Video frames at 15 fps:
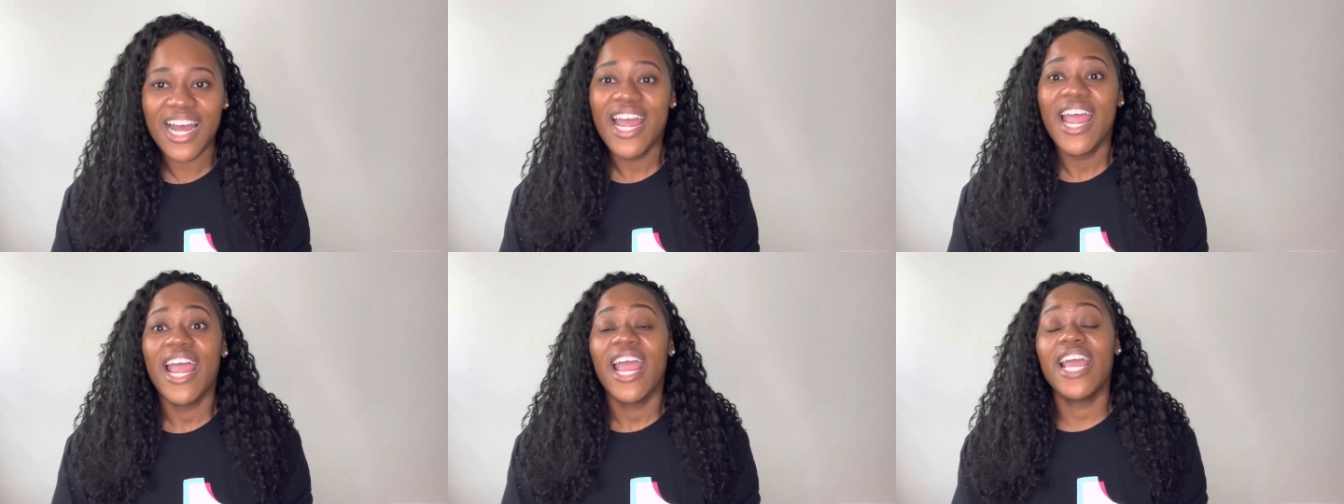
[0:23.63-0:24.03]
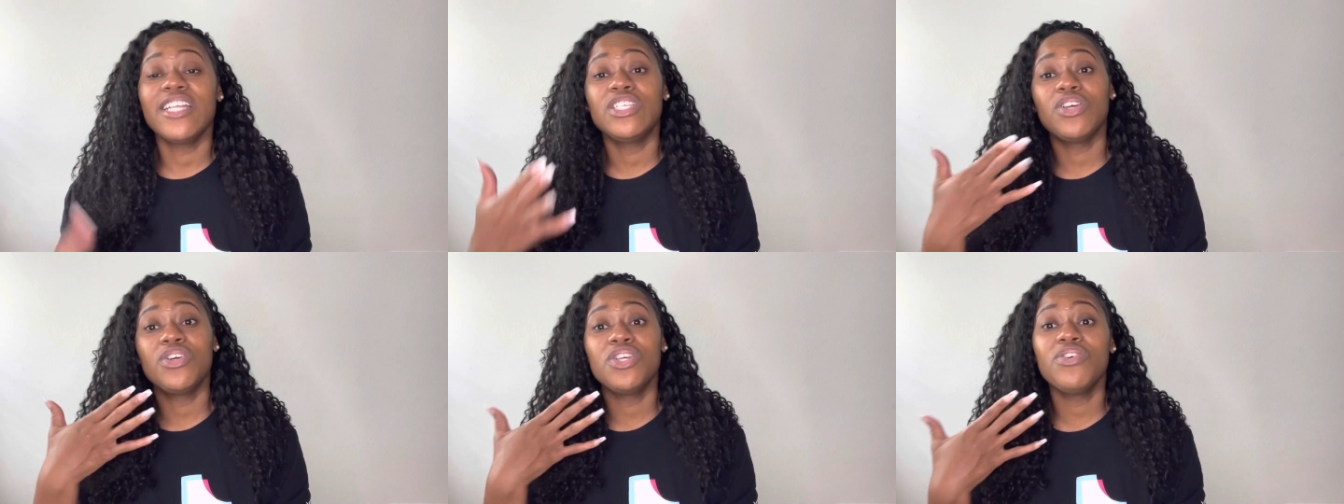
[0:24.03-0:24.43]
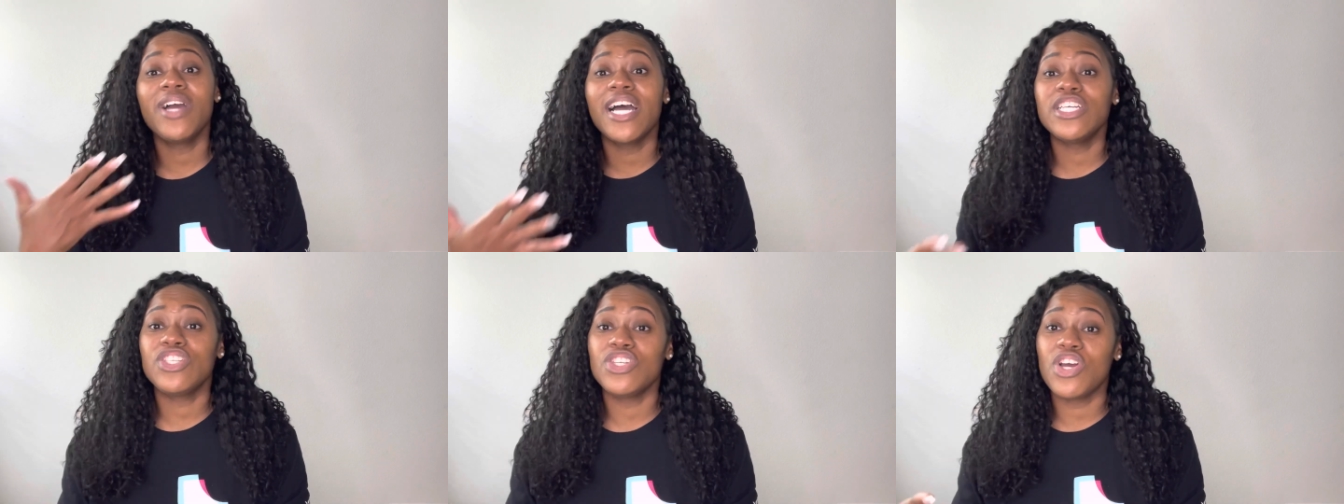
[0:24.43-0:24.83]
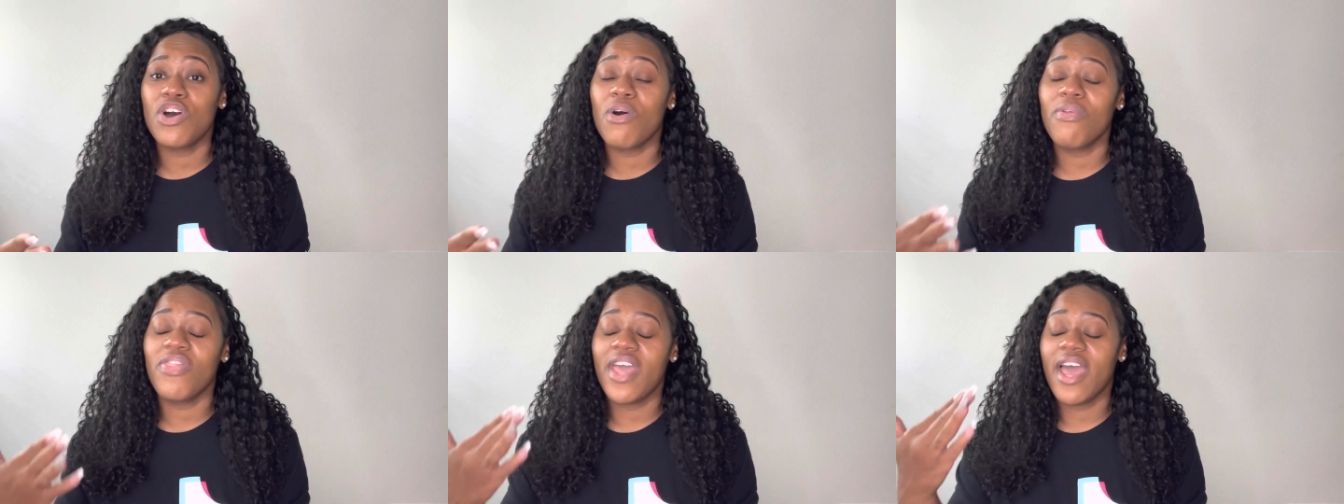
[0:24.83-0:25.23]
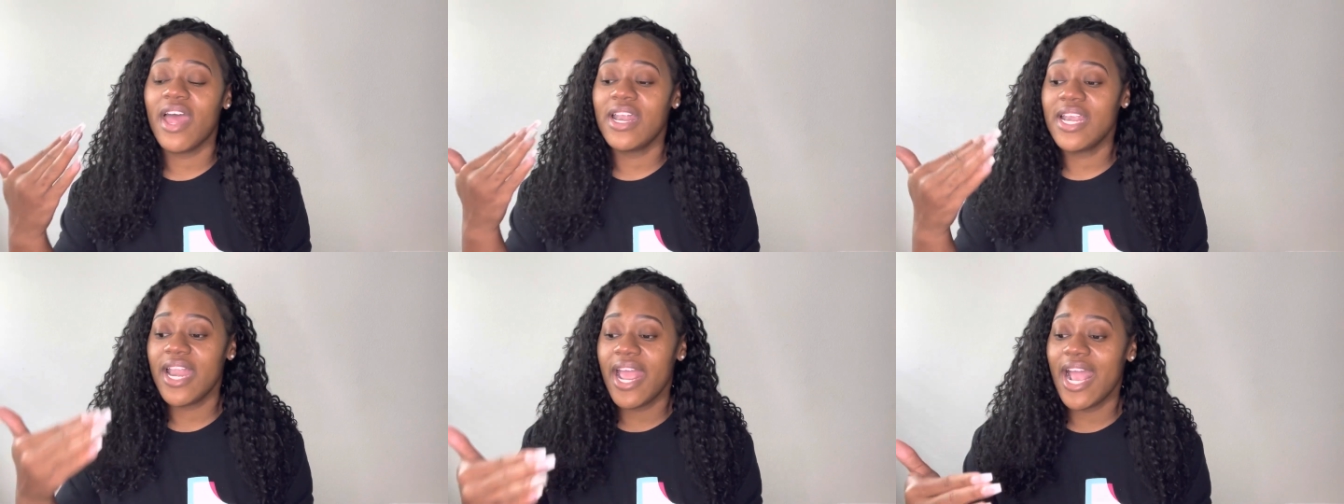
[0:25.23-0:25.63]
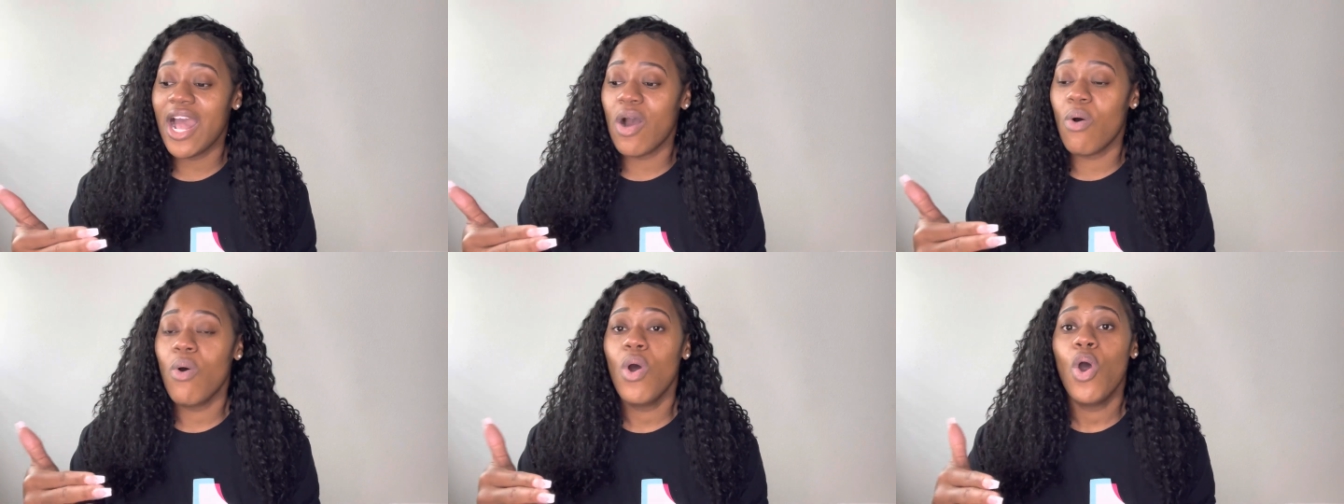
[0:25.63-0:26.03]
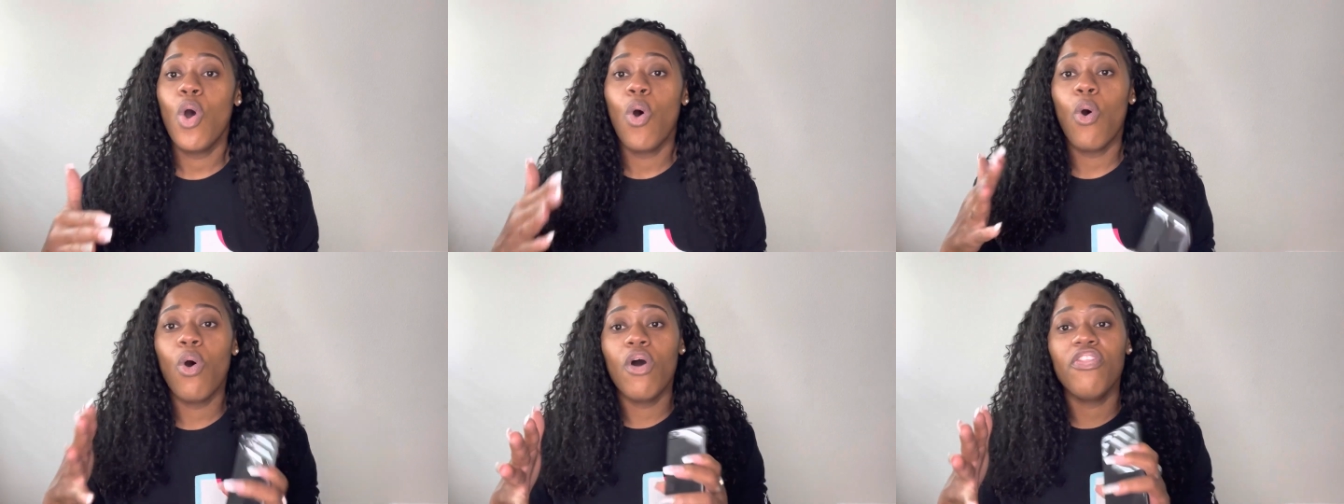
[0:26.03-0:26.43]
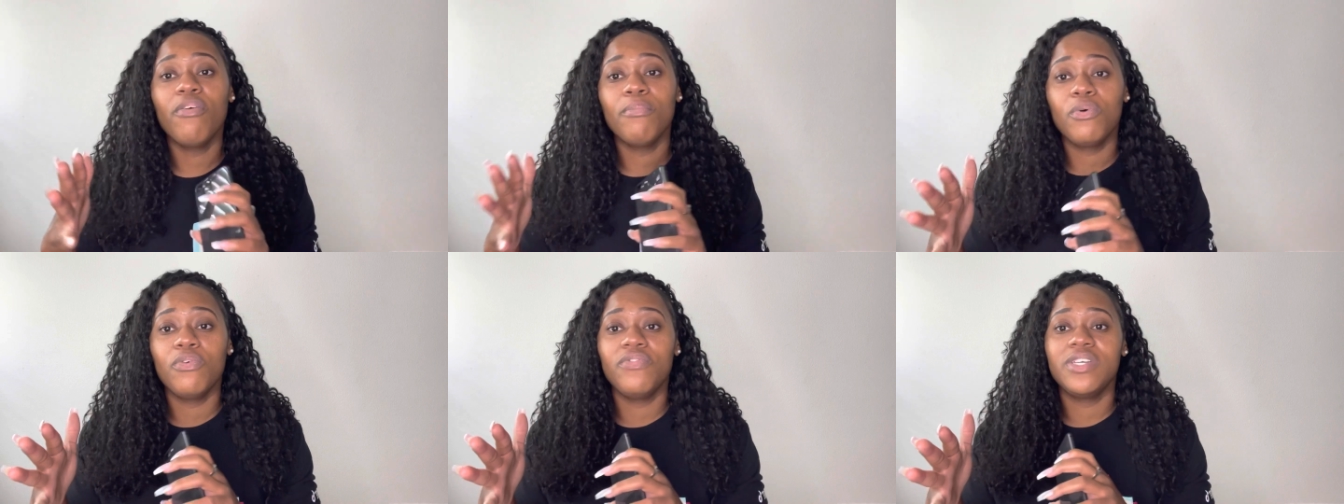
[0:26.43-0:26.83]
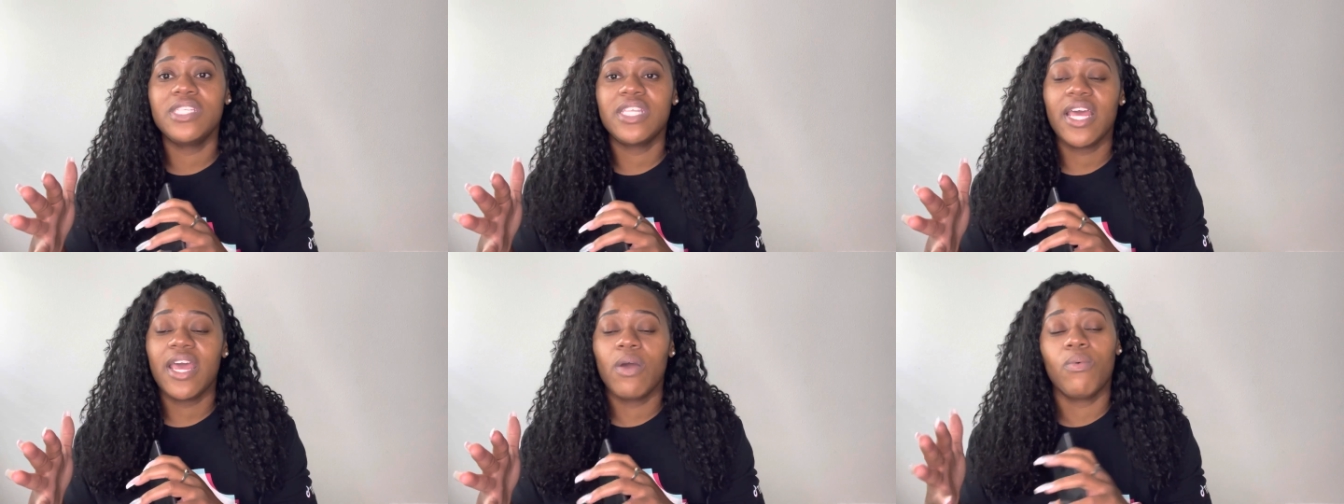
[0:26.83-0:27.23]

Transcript: And so you guys know that now all the movies that,